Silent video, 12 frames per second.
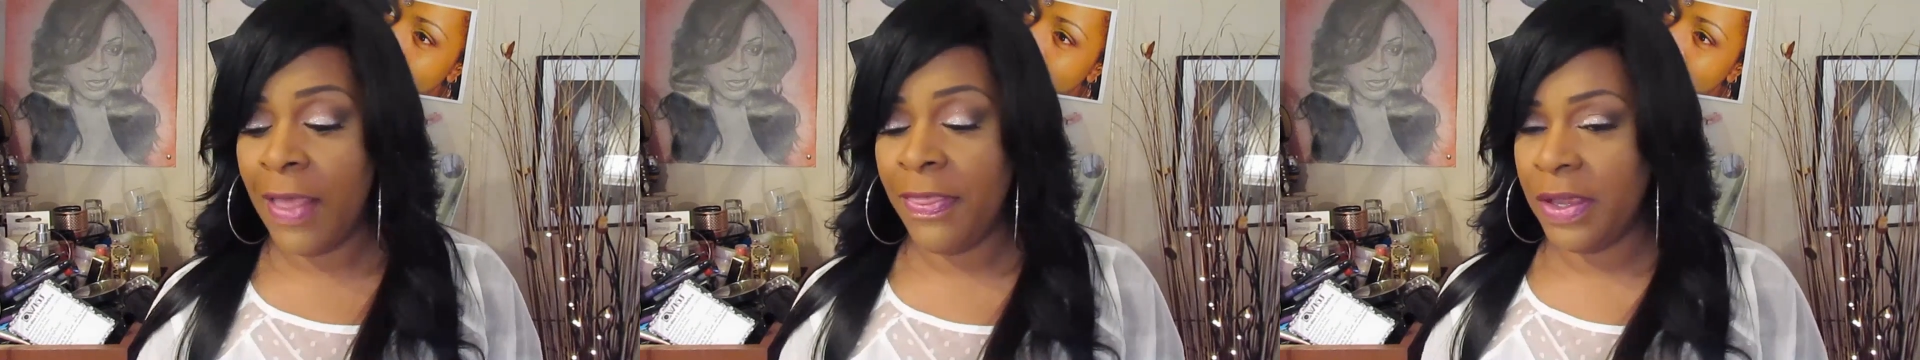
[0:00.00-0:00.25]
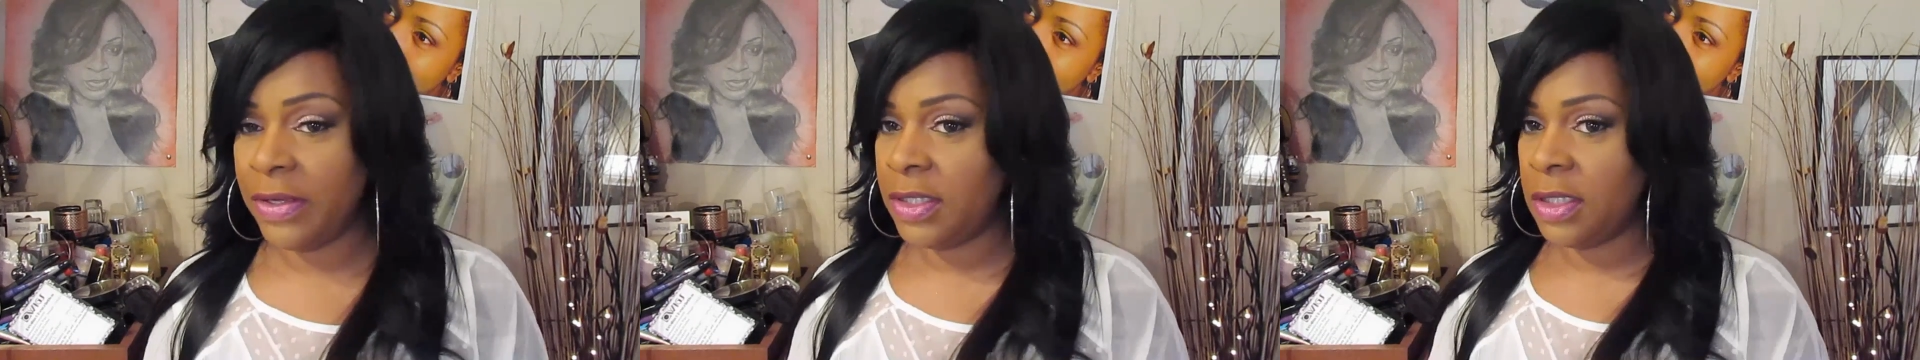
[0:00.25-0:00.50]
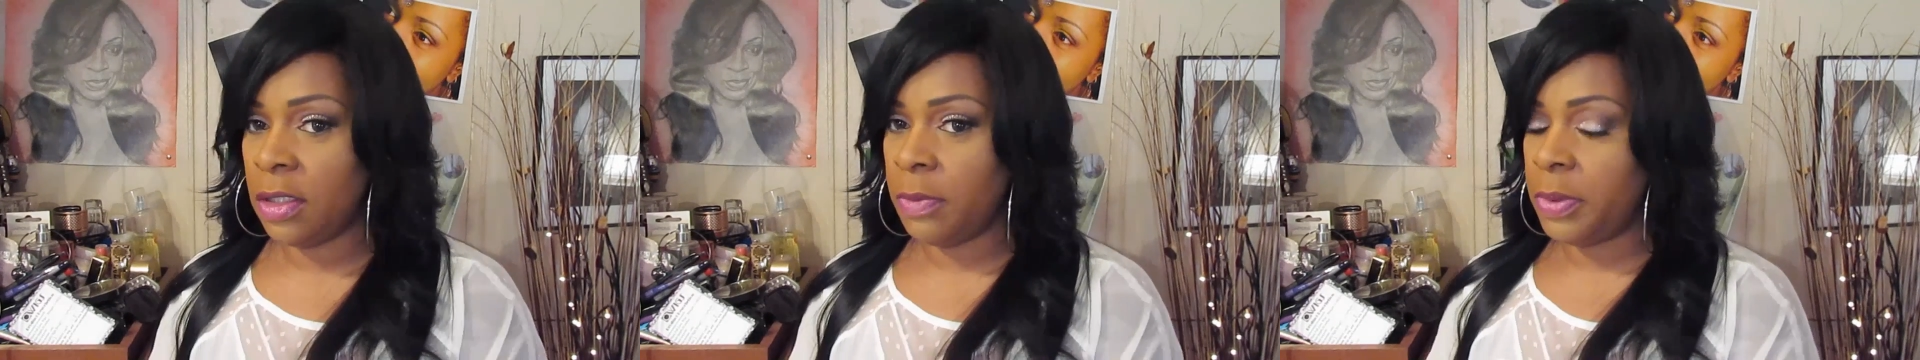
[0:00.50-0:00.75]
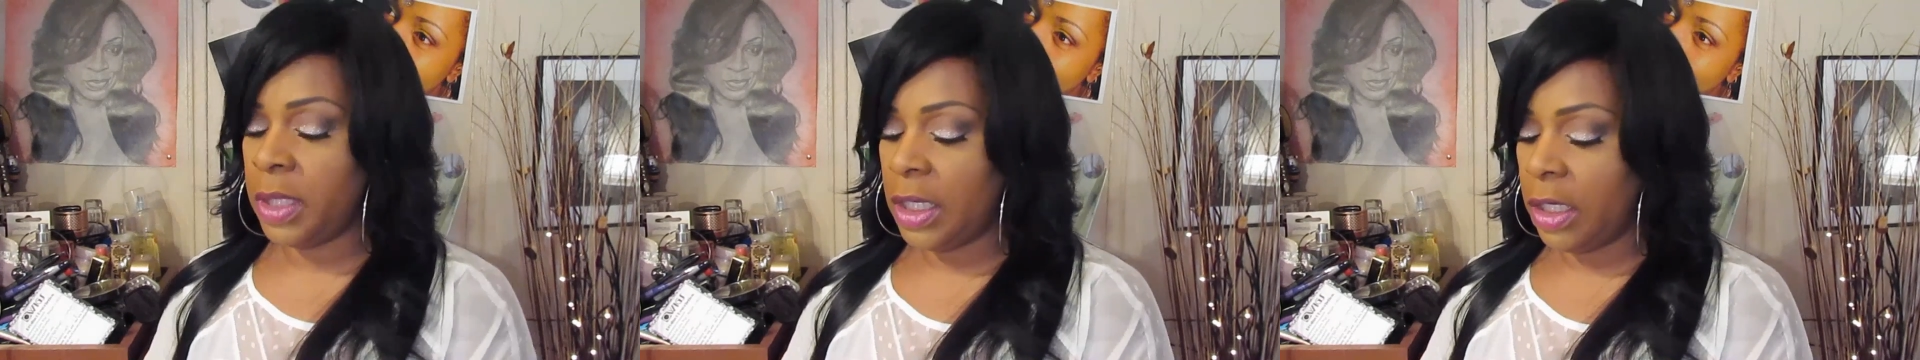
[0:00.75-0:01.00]
and there's still
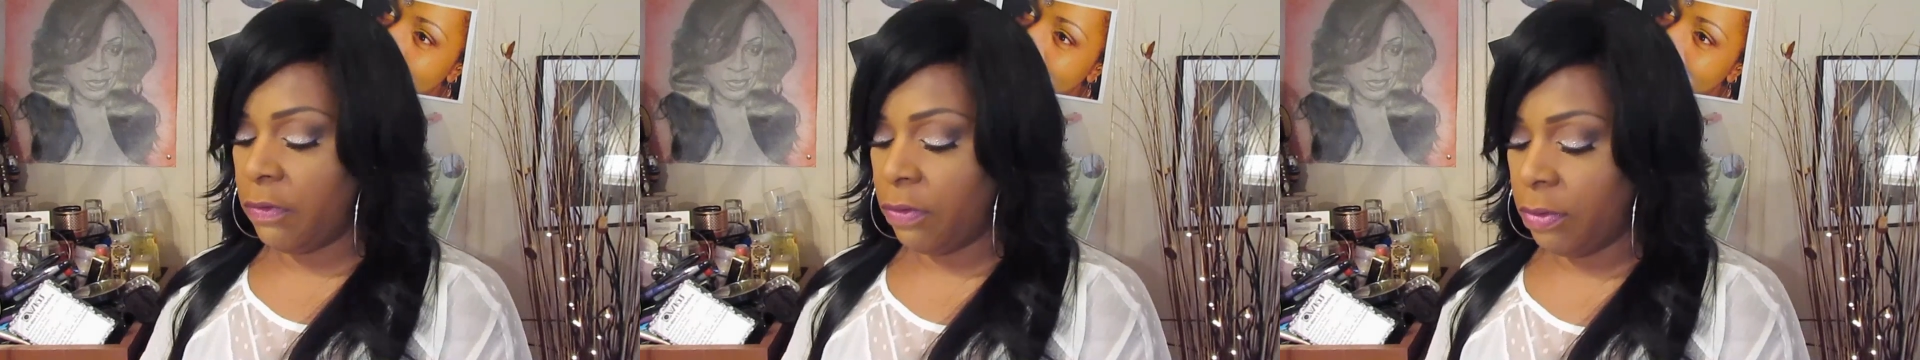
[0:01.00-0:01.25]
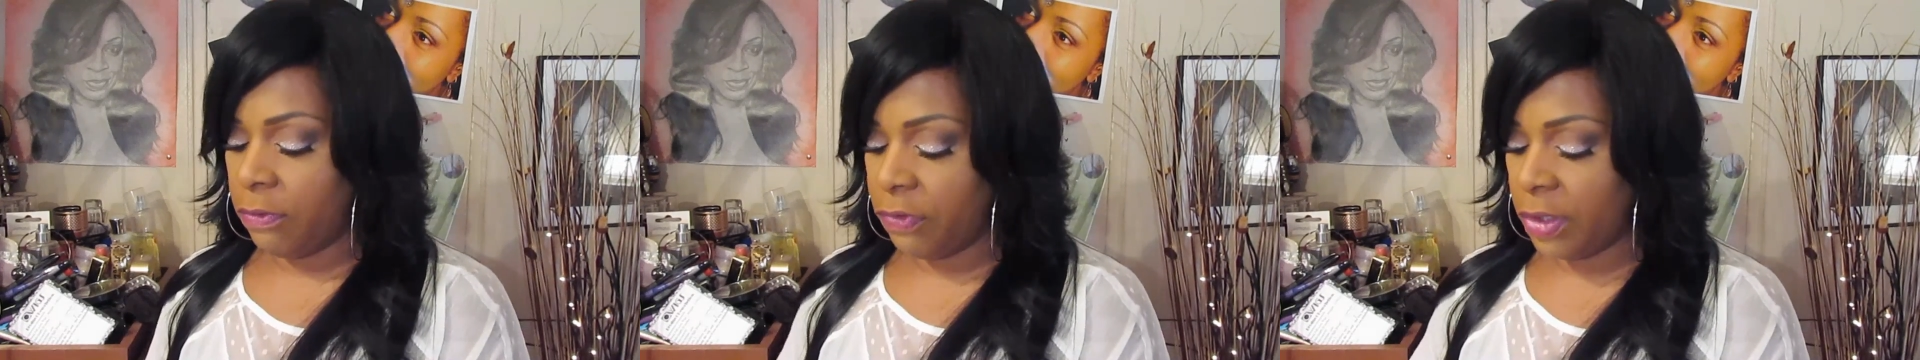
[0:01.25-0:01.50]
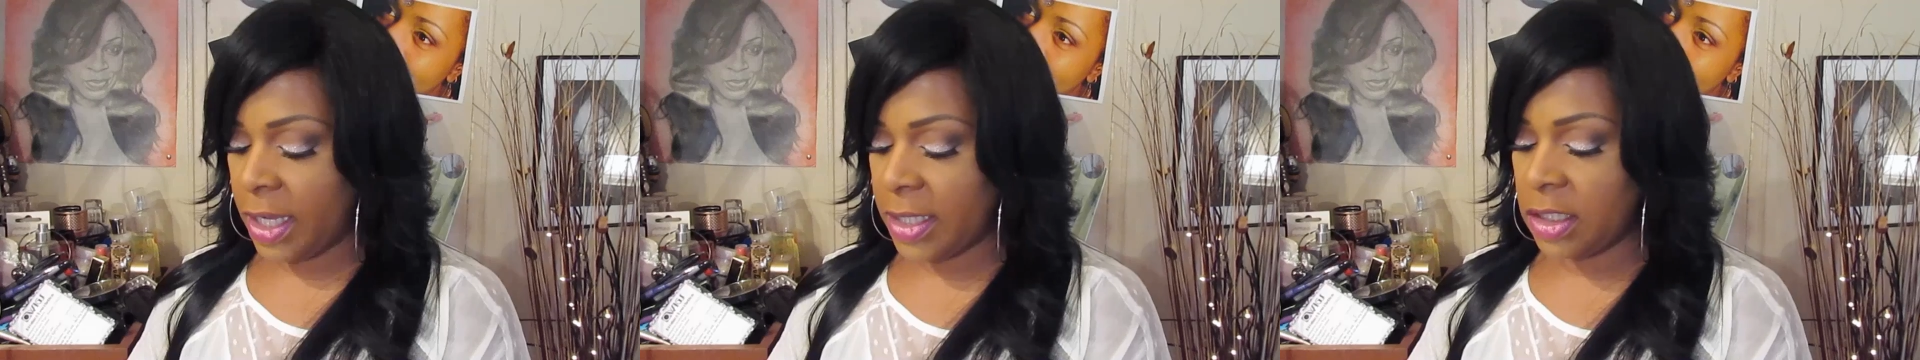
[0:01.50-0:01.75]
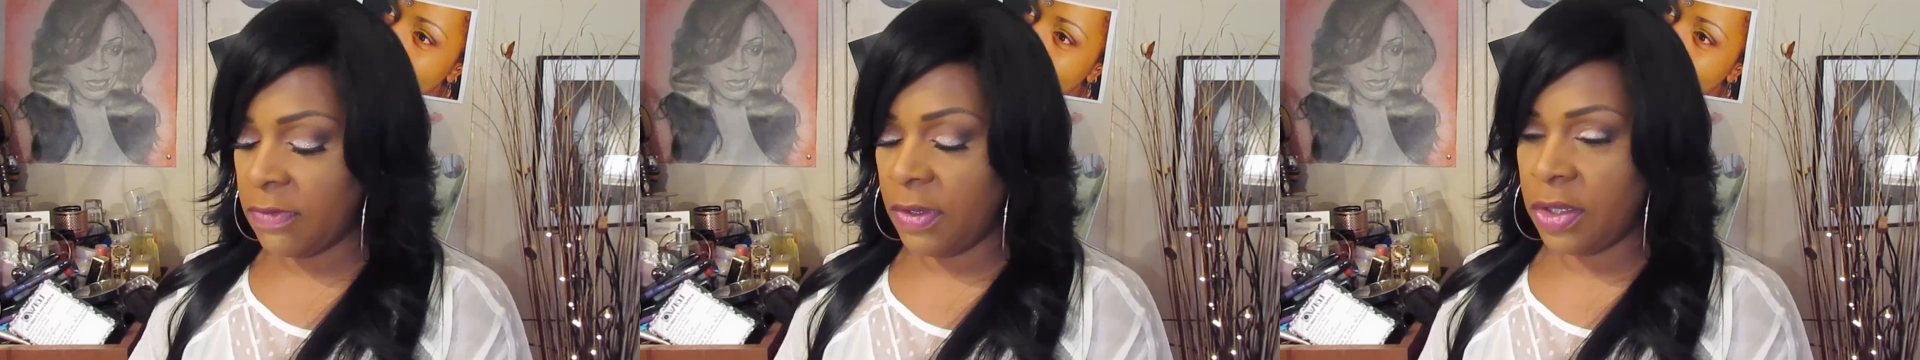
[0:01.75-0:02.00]
plenty of room for
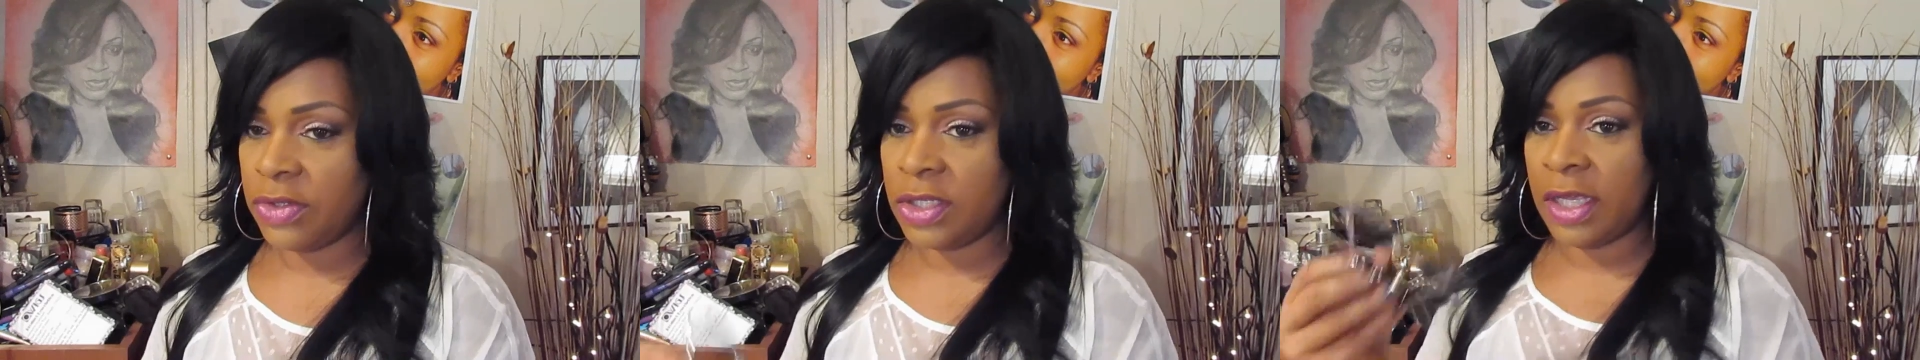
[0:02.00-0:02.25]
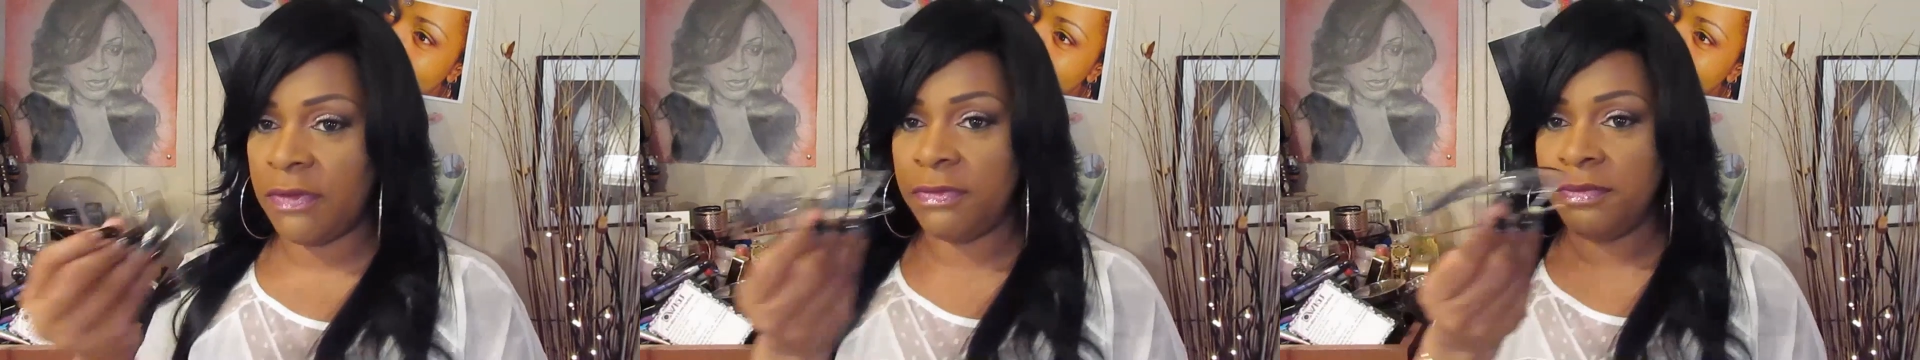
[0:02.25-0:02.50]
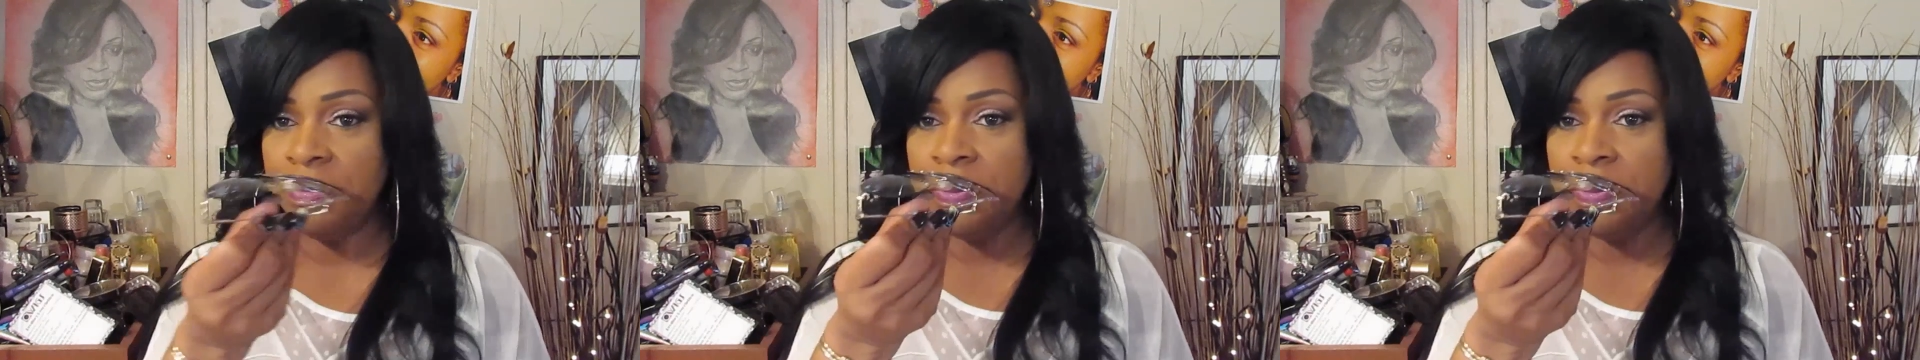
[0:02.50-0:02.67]
lots of other stuff.